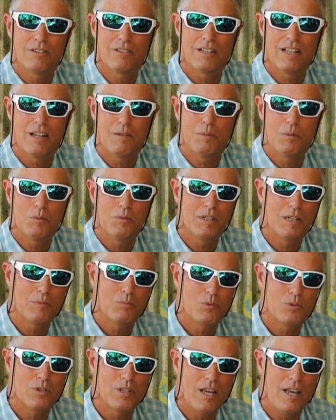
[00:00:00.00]
lot of people get
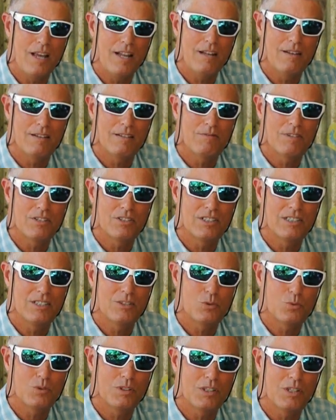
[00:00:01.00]
upset because it
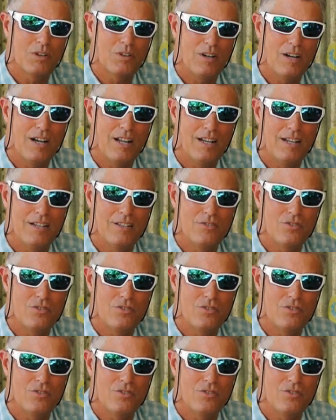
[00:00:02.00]
gets really crowded,